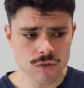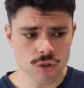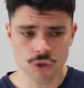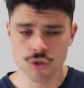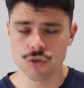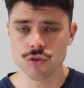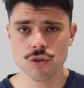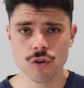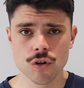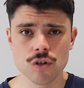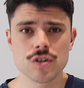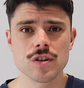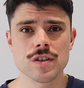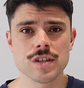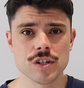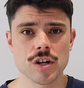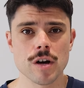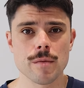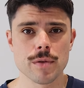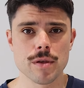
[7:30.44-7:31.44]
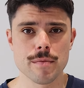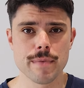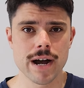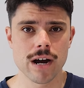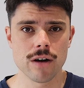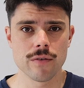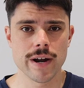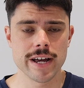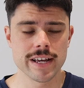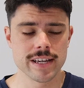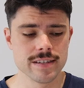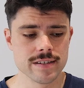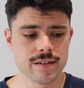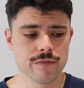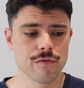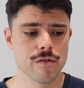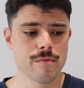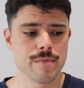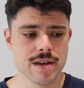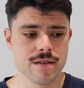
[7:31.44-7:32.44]
who surged to the top of the power rankings
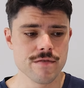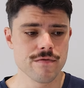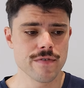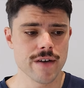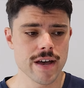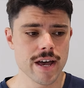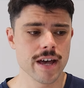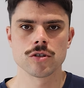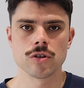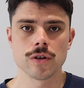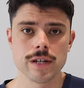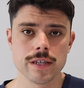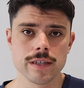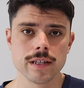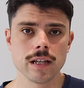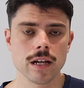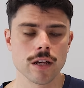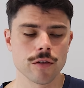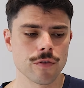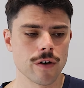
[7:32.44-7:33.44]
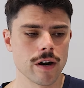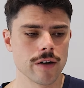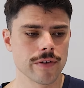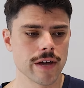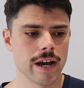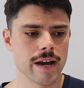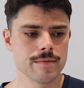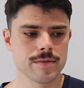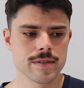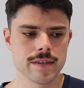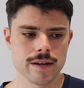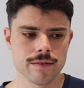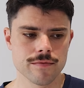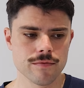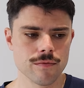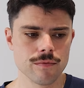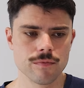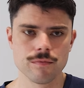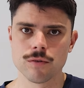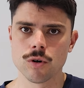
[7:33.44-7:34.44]
if we're being fair. So in the last five games,
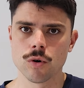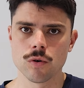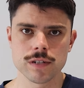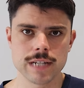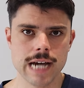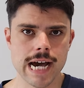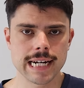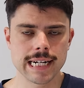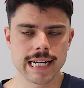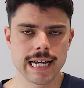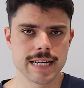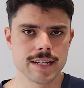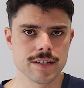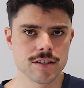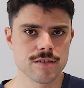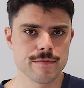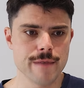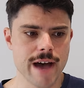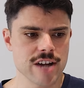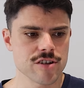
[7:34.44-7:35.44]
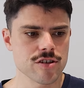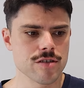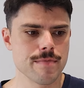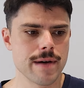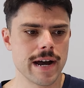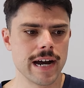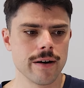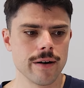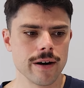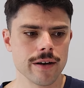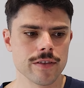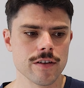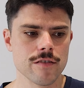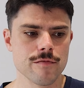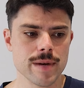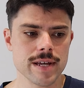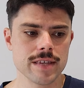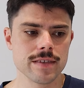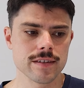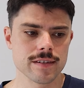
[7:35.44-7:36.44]
they've gone to Adelaide and smashed the power. They've
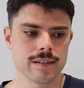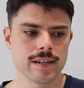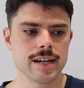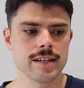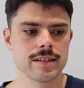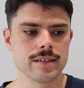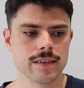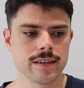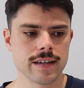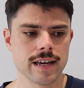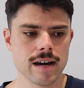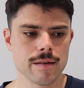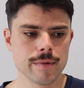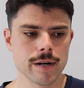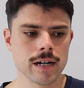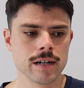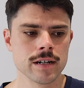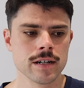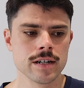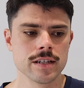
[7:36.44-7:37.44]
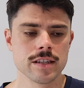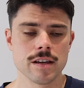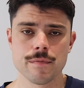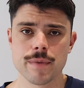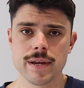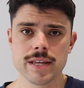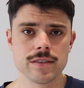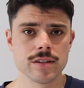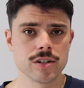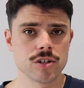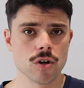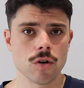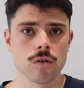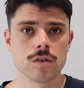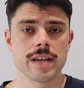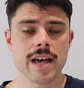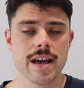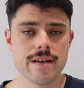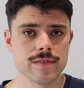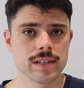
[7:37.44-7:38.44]
beaten the Saints at the Gabba. They've beaten the
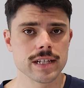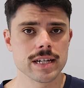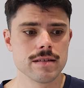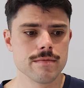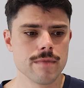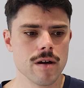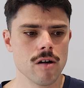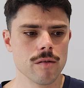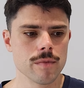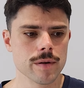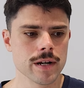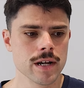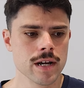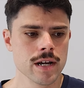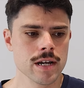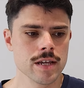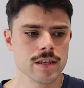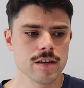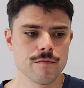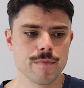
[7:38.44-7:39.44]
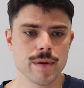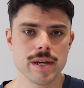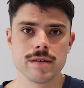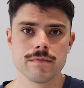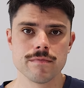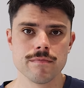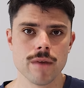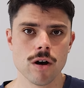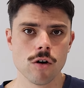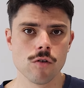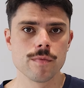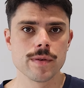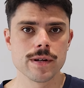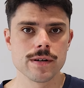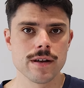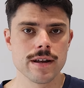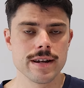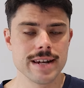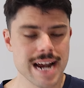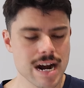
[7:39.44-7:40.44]
Dogs heavily in Melbourne. They've beaten
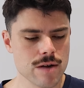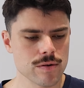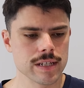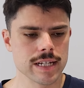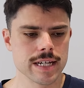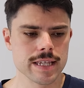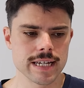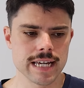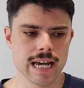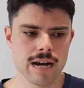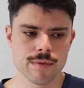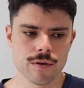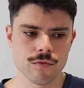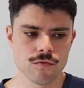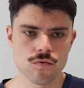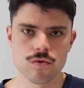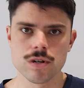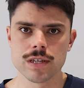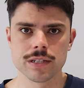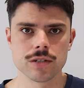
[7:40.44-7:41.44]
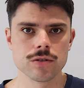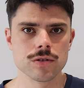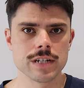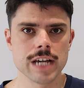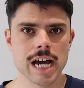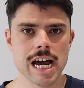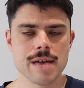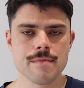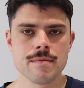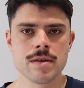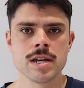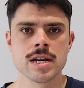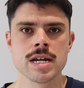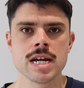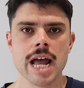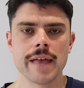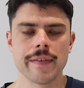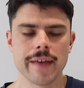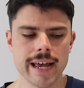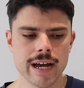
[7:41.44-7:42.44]
Melbourne narrowly at the Gabba, really good game.
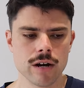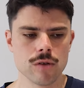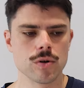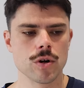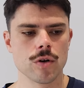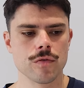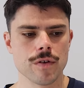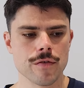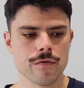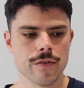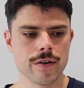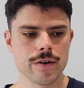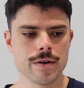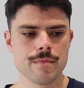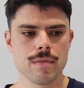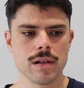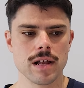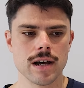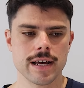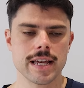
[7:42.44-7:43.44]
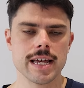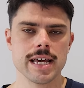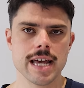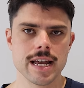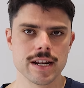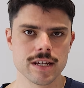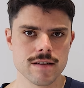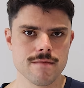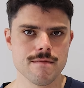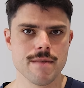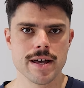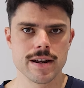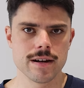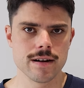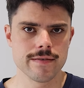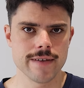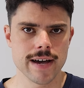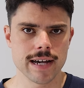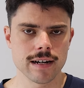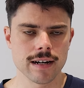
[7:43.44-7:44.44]
And they held off a very plucky and
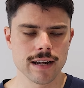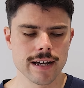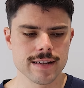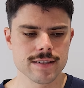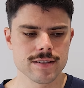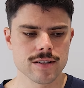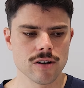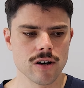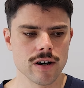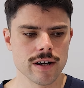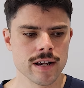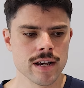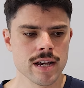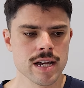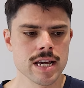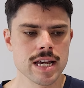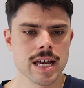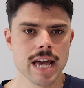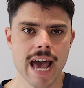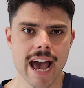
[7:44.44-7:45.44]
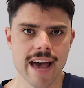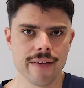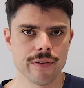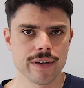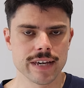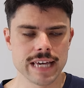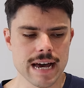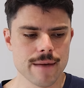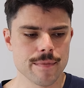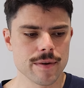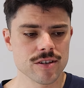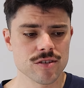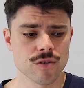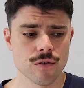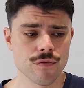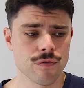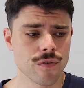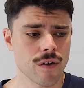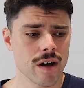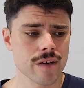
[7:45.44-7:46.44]
competitive Adelaide side at the Gabba. So
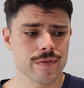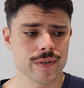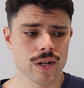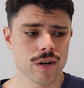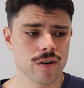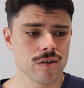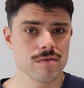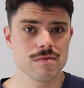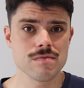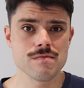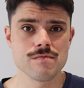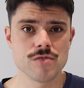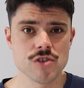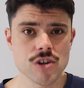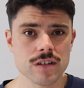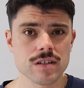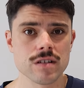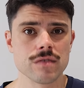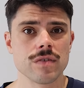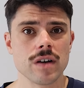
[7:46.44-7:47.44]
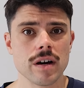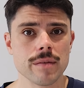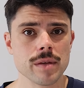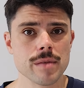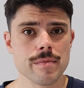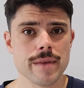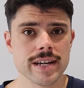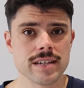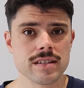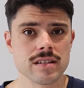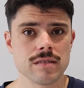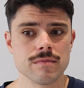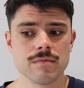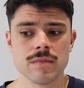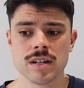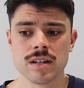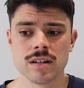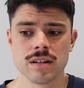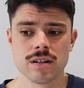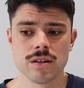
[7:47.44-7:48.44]
5 0 justifiably makes
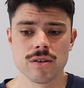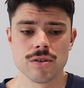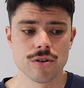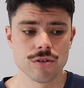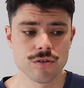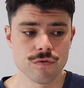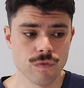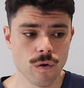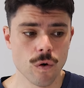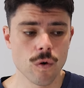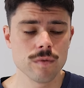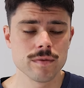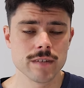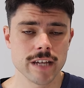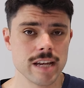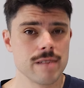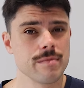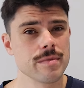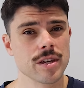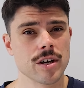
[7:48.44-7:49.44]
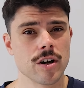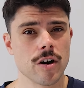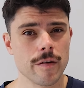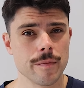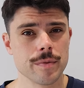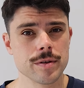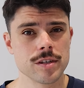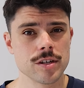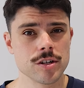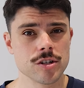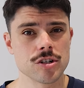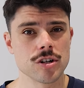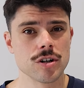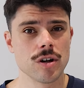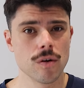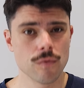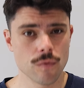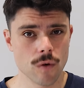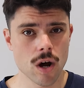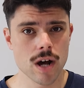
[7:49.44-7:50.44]
them the form team of the competition
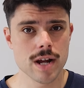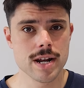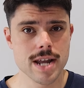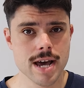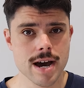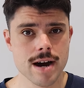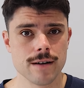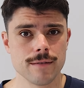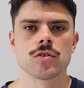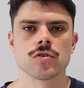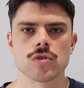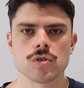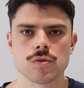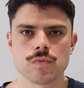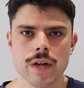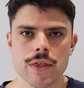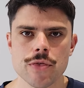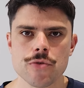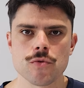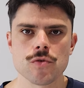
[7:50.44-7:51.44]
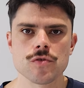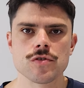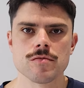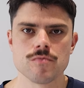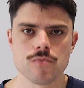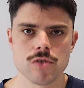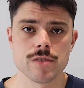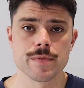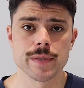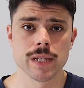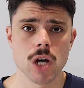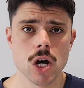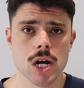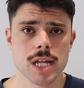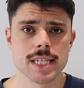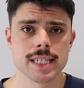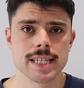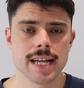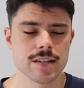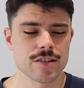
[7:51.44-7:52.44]
right now. So to run through some Brisbane
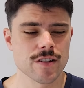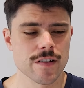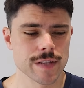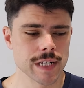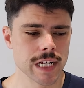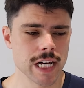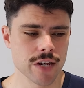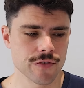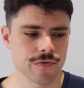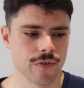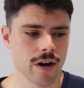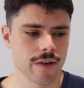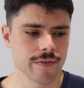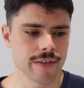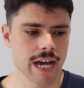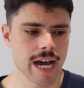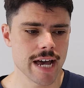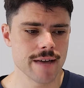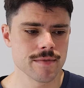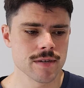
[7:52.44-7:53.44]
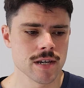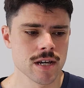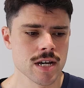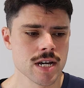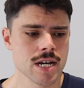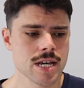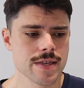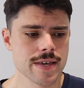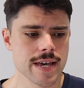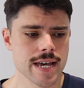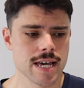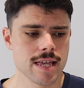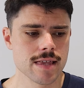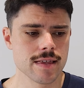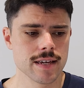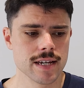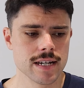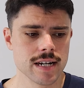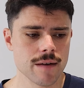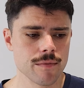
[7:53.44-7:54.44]
Lions stats over the last five games, they're
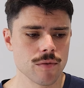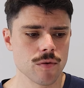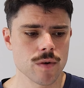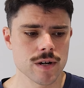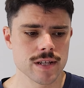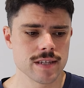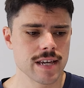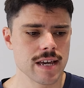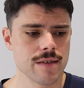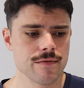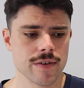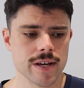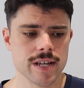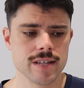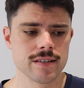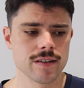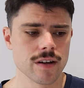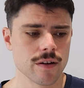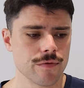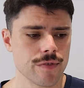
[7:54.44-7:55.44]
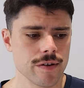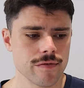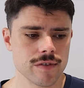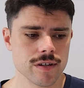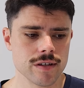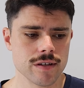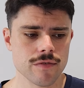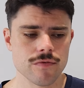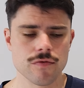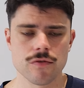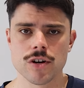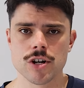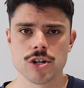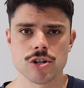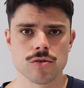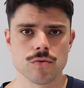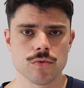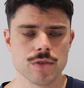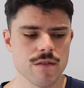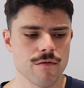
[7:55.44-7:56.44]
the number one team for inside 50
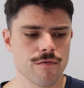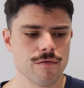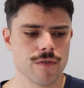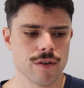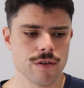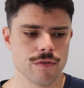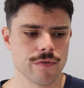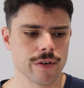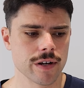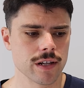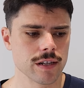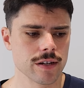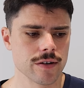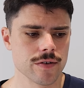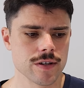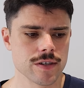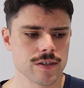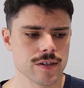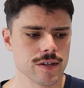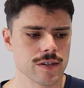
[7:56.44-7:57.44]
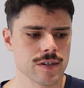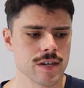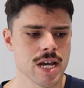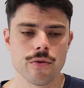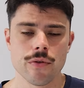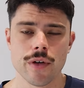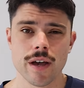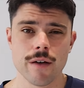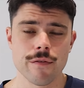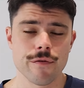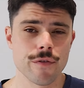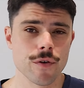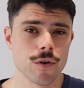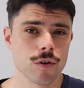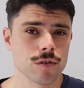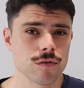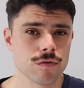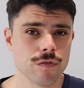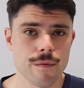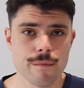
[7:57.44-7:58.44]
differential, they're fifth for clearances, they are
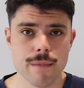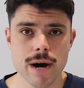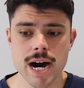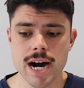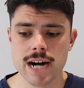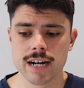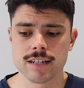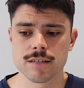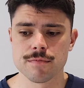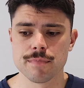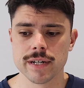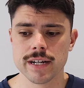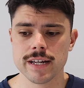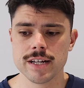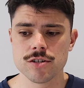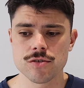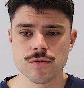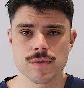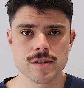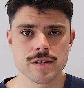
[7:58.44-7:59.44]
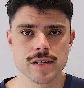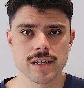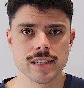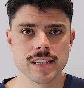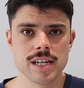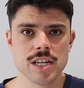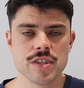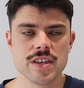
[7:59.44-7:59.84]
first for marks, but interestingly,